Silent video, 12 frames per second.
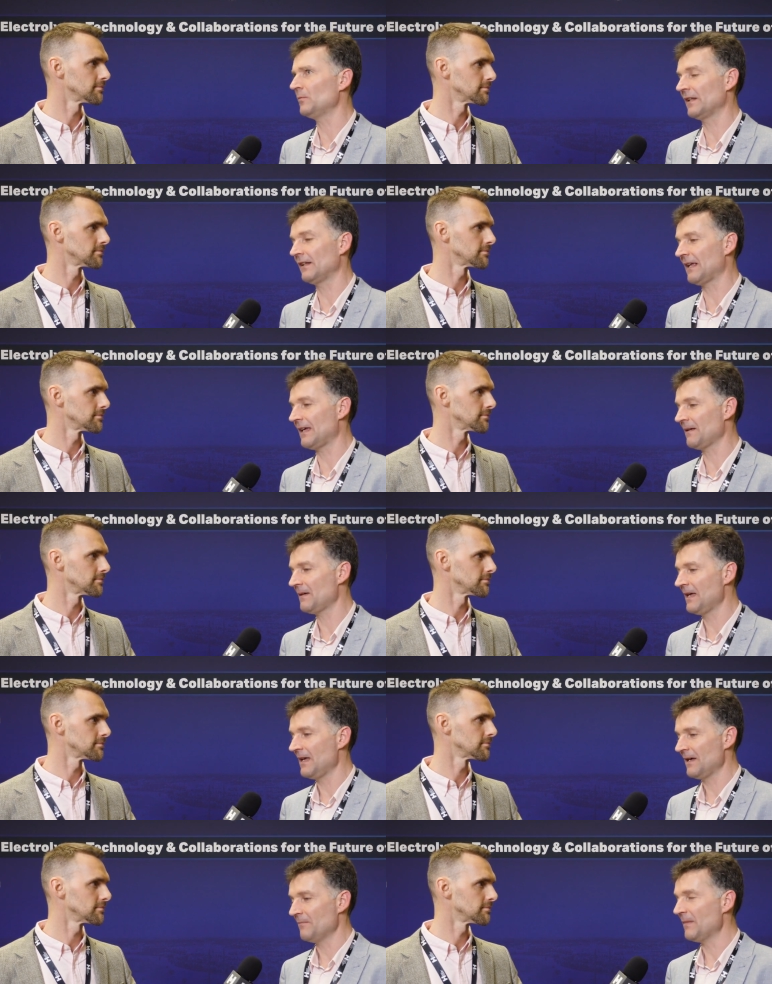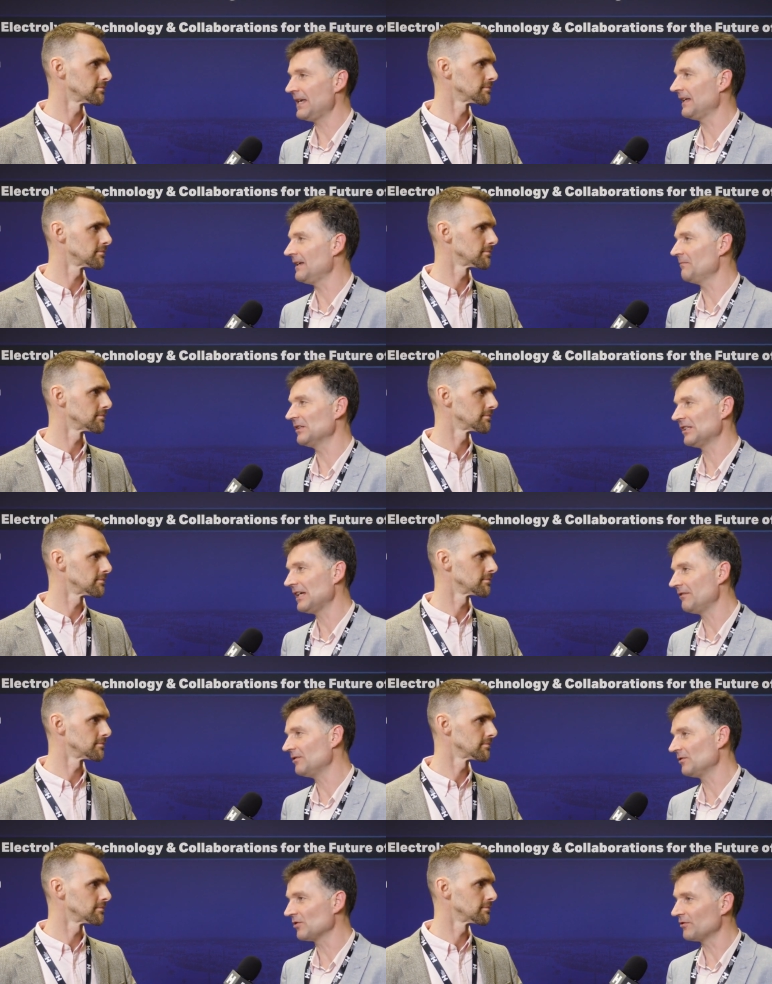Speaker 1: whether they're making
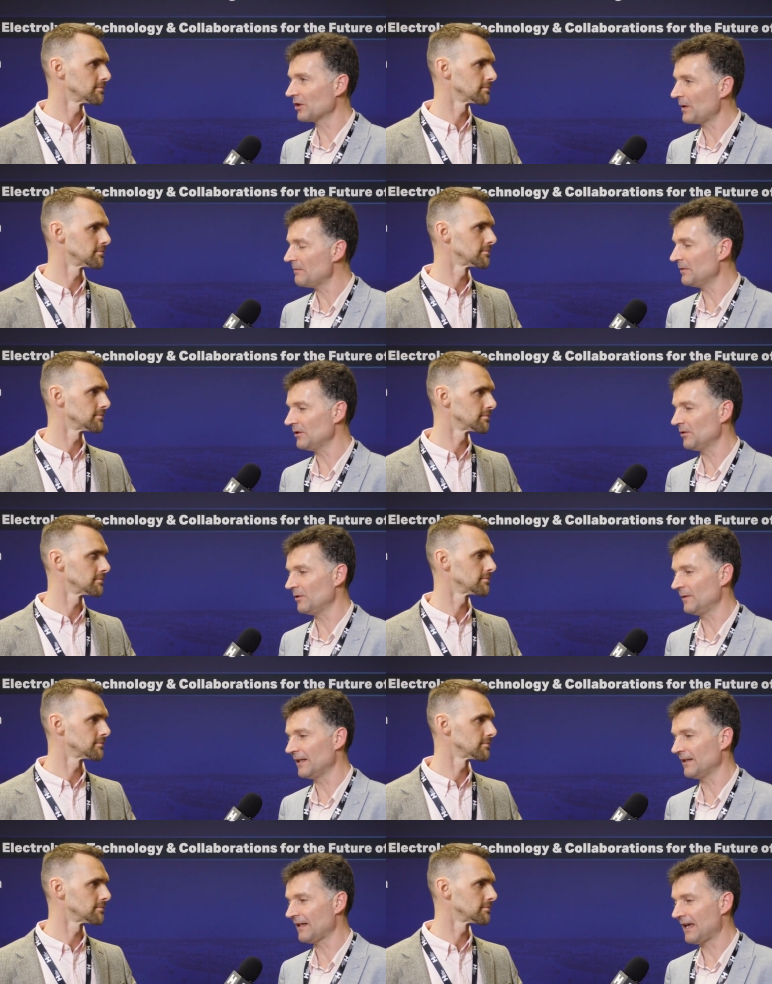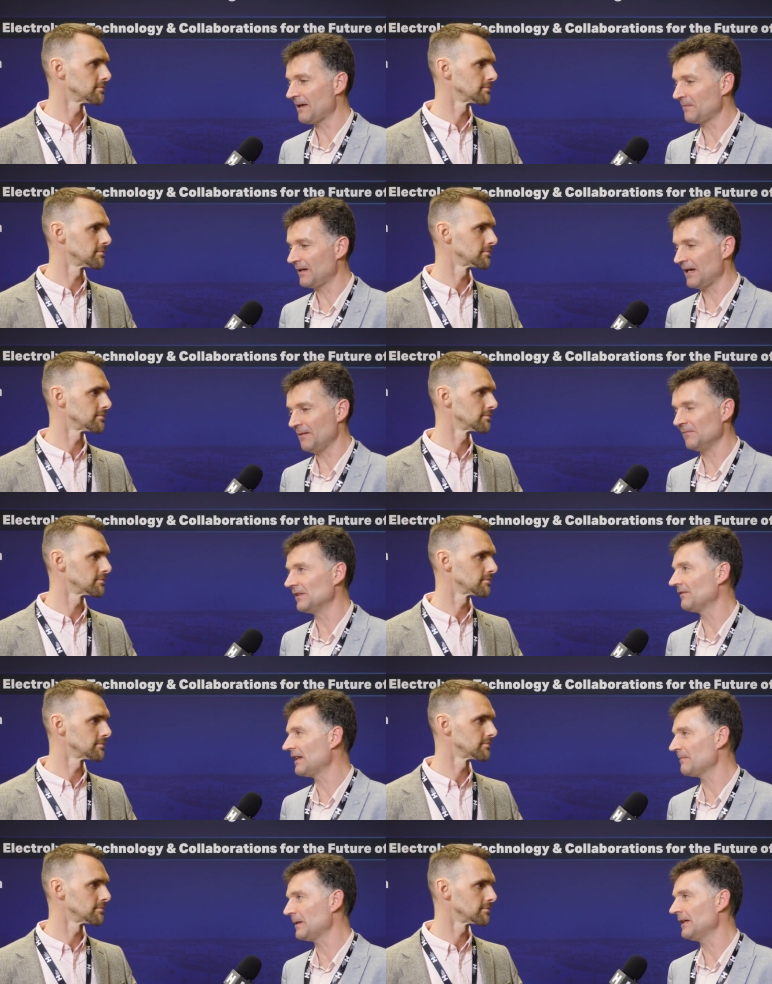materials or equipment or whether they're um,
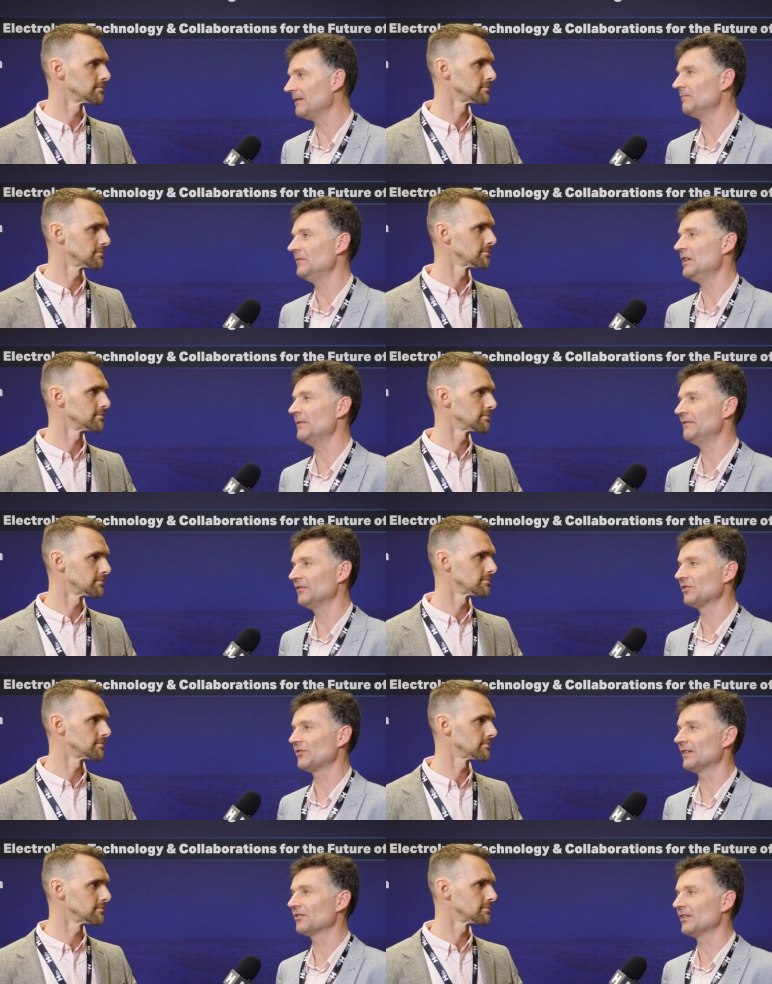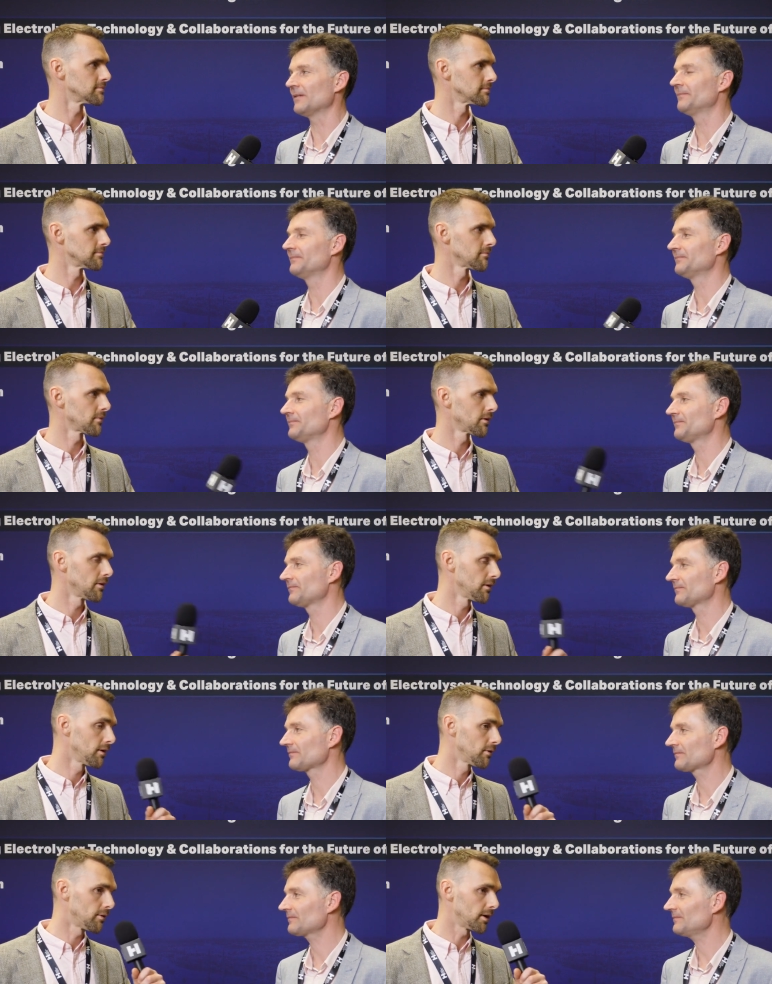developing new infrastructure.
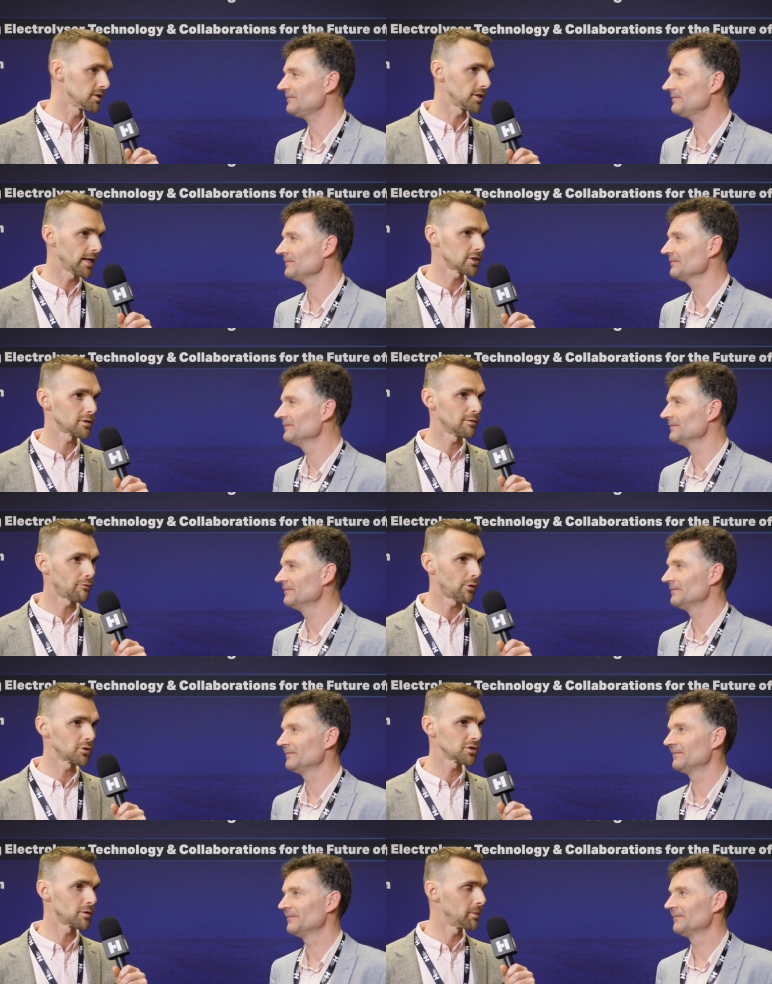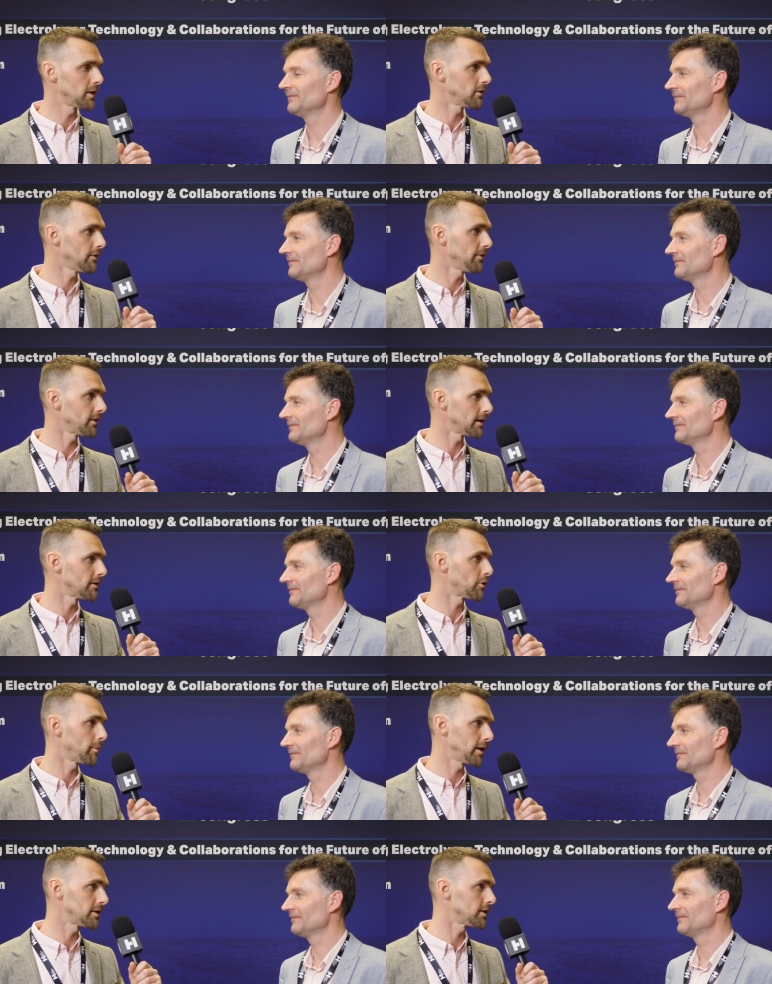
Speaker 2: Well, that's an excellent focus to be on uh, to
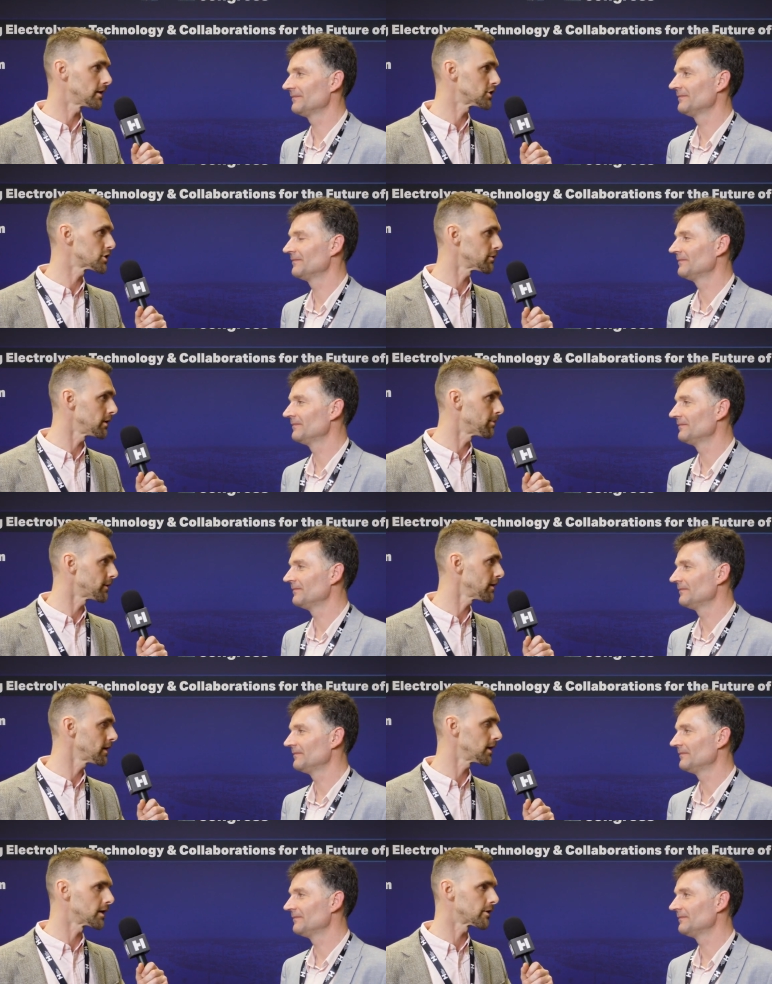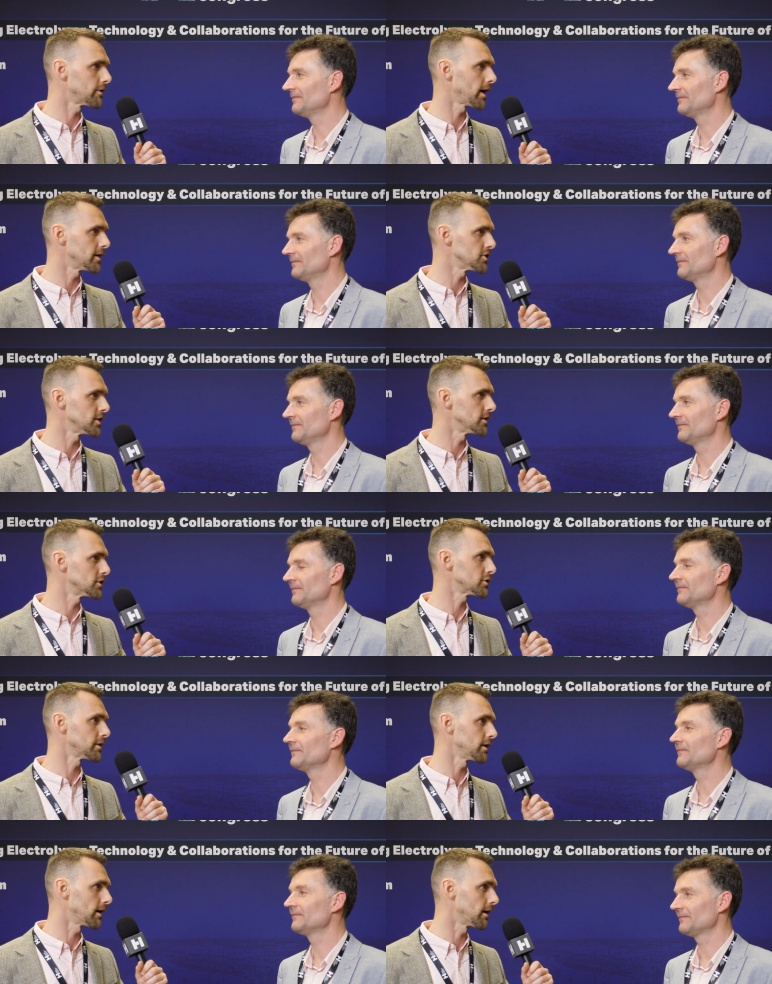make the industry, particularly the green hydrogen
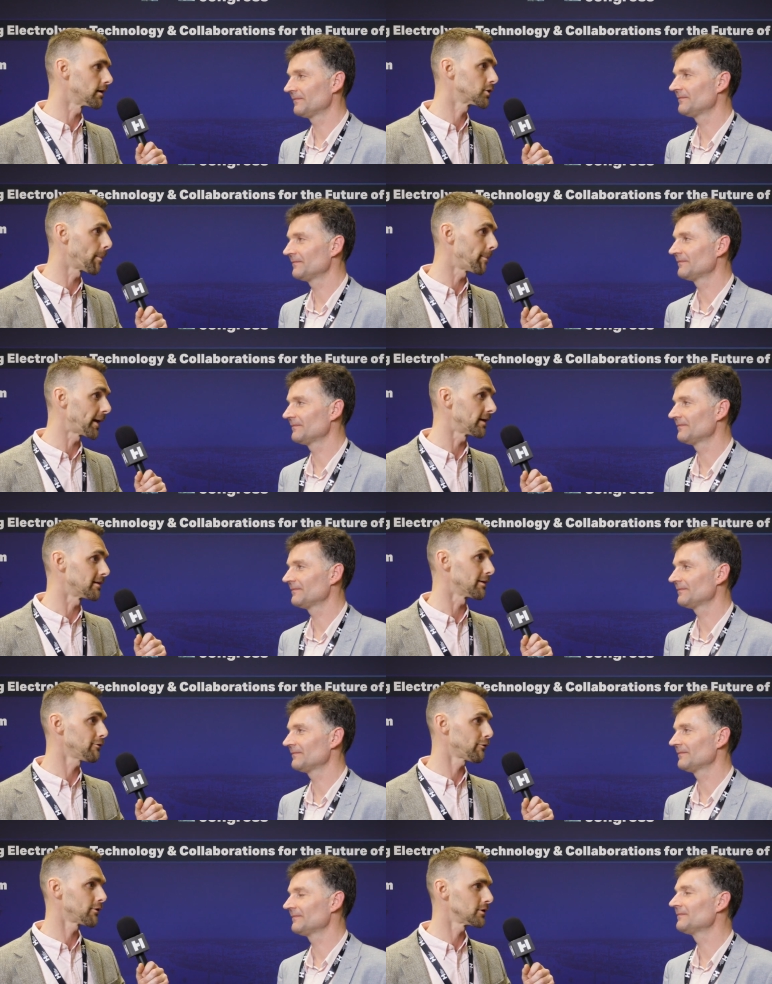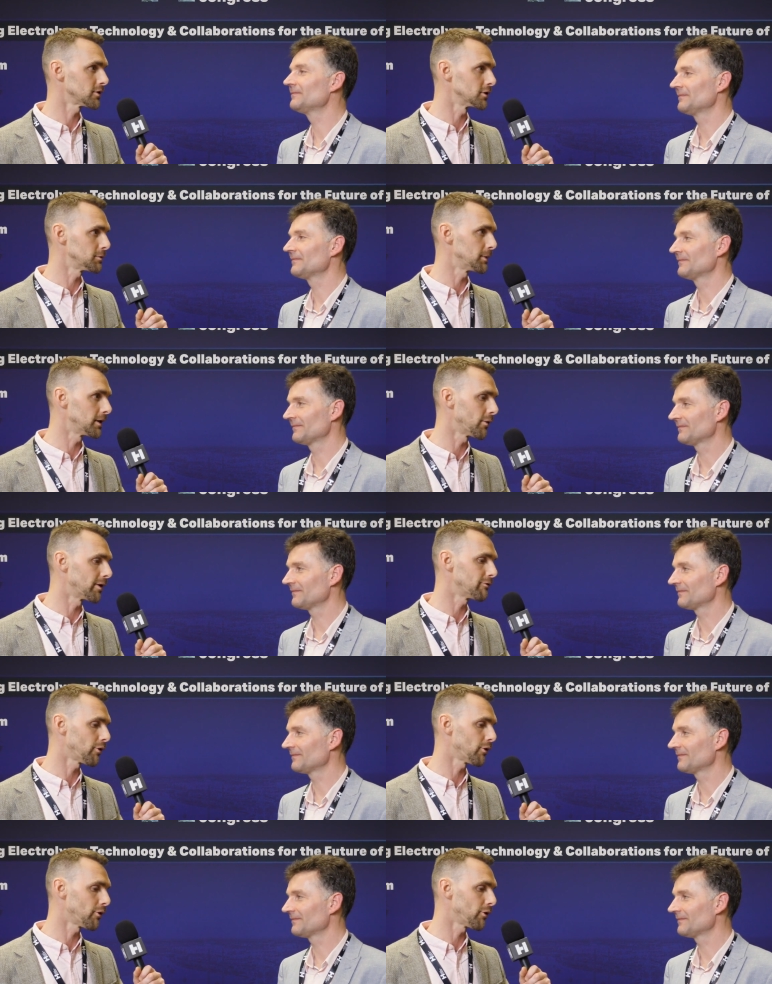industry, uh, competitive, so to speak, going